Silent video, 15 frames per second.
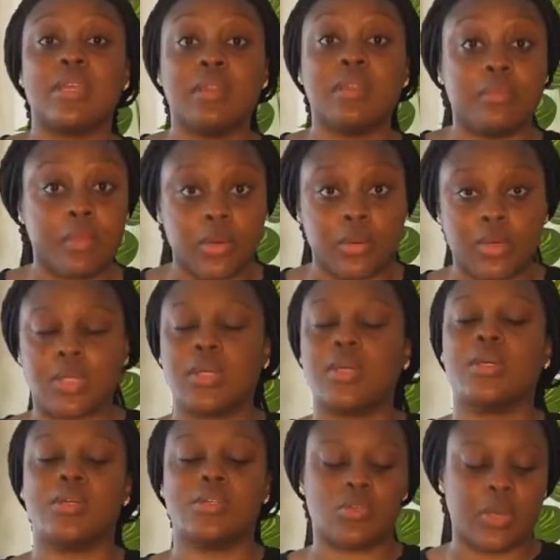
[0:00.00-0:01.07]
milk,
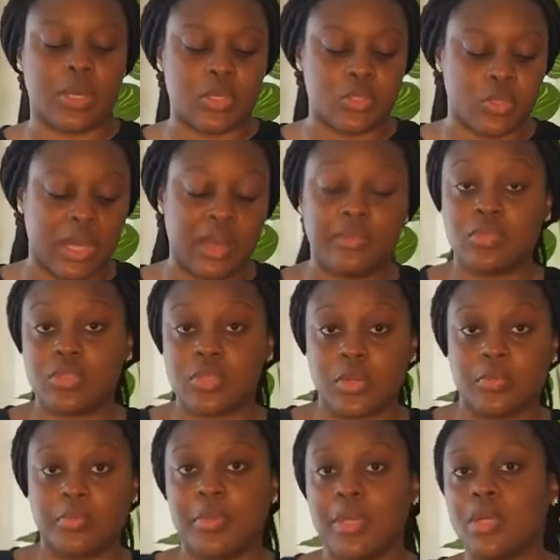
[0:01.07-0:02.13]
so I should have to stop
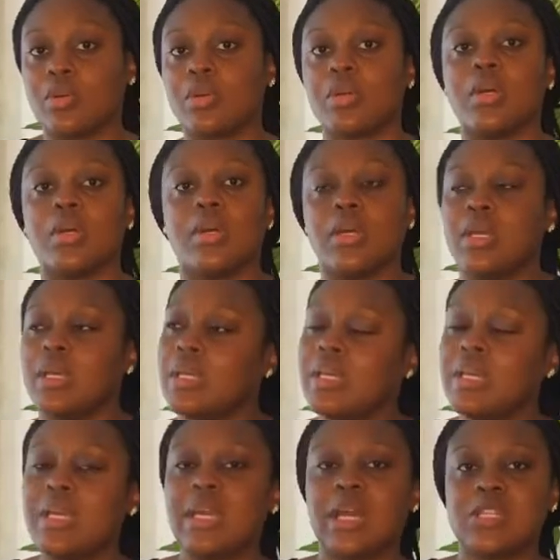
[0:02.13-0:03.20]
milk. He
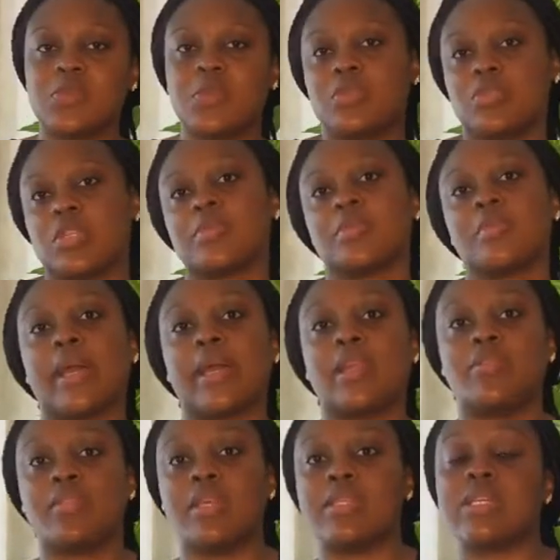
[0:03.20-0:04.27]
asked me to stop some kind of
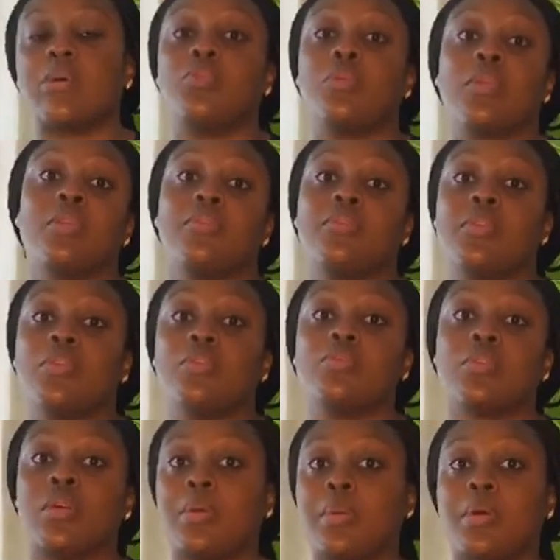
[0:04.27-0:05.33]
things. I'll do another video to talk
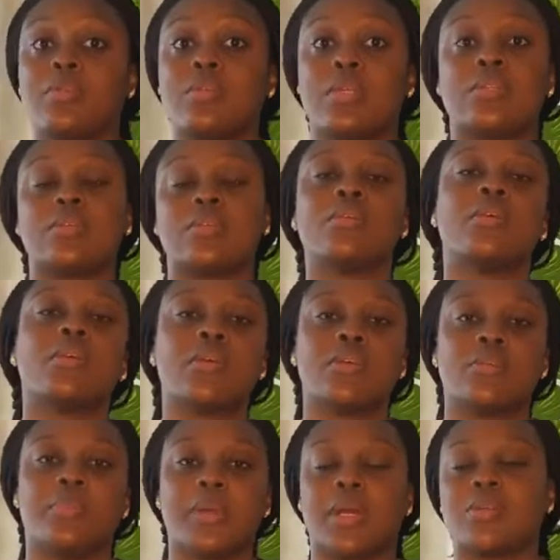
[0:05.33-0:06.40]
about it
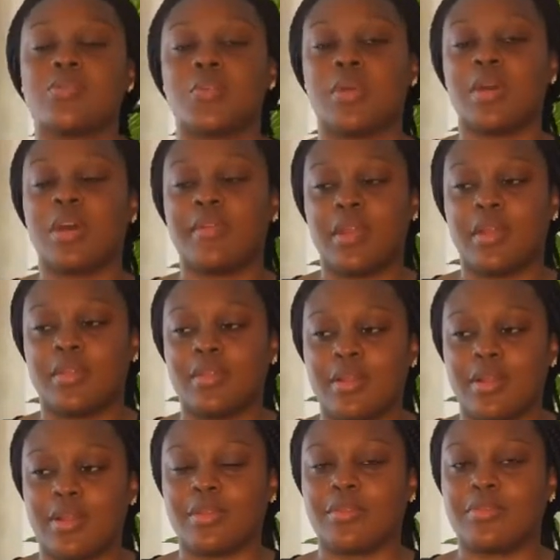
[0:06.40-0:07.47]
because we don't have a
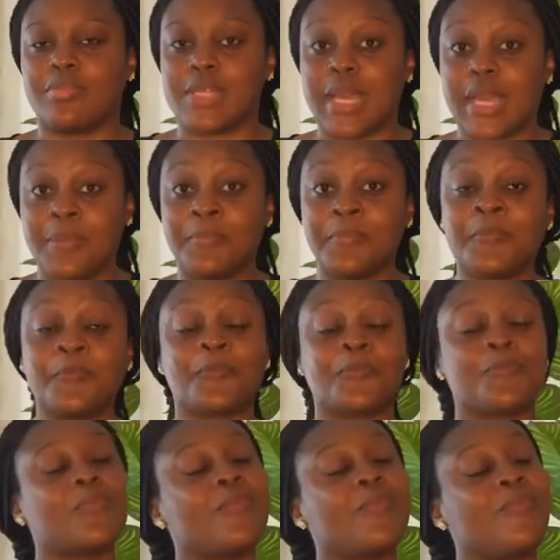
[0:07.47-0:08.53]
lot of time.
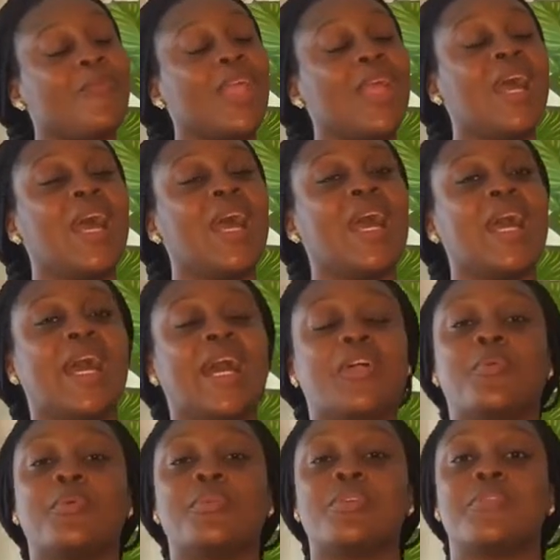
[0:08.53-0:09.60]
I don't
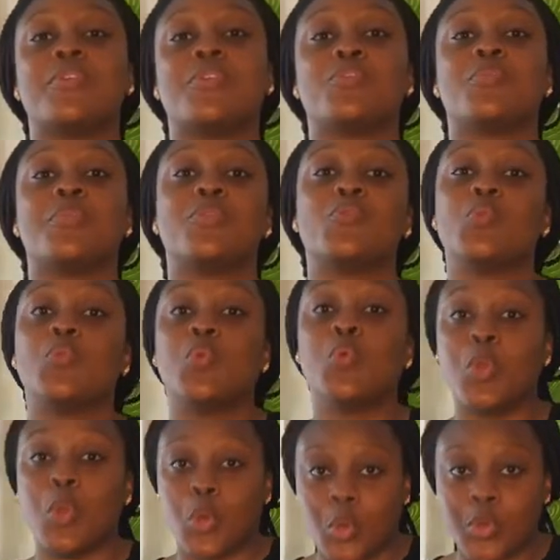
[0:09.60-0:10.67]
want this video to be too
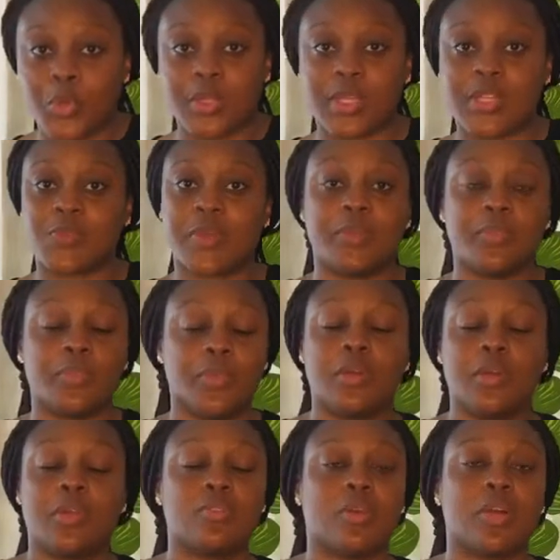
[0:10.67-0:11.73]
long. That's why I'm not going
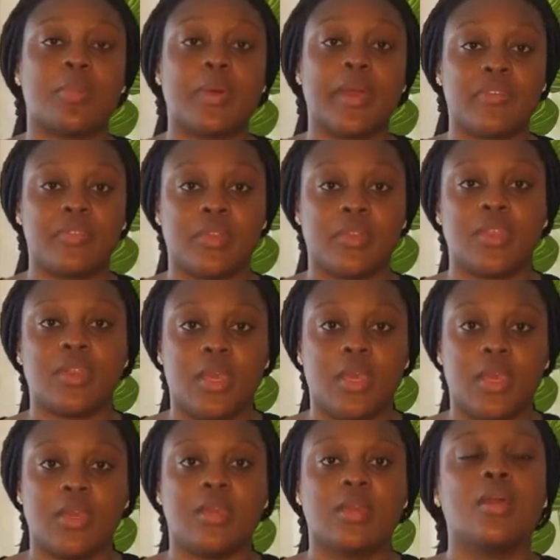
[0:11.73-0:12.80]
to talk about everything
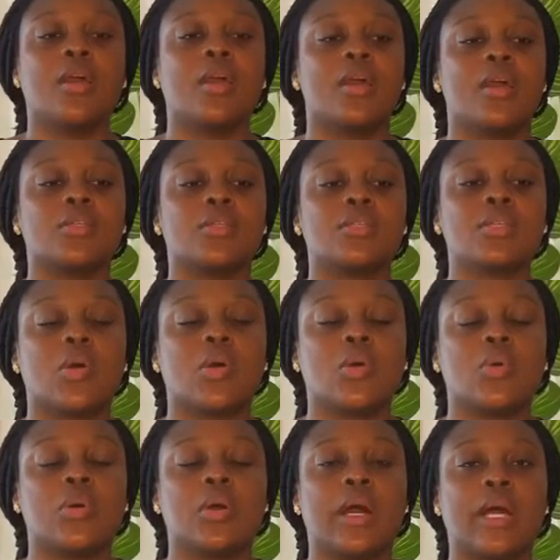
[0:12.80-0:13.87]
here. So
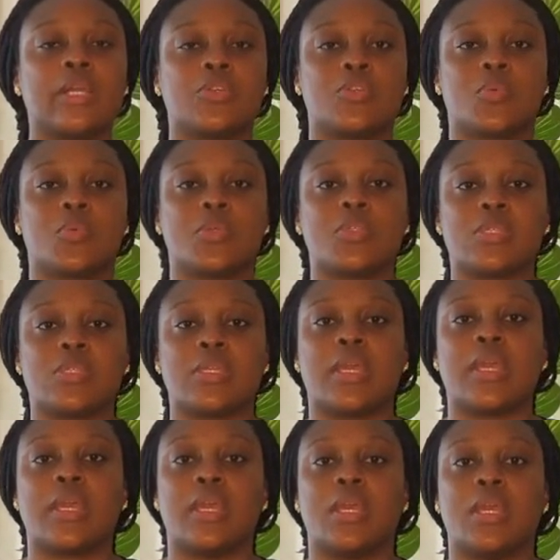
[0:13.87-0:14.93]
I just want to
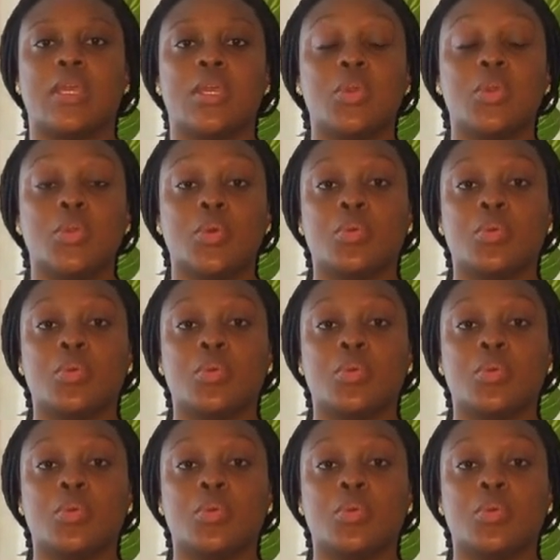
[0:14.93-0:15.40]
say, you know,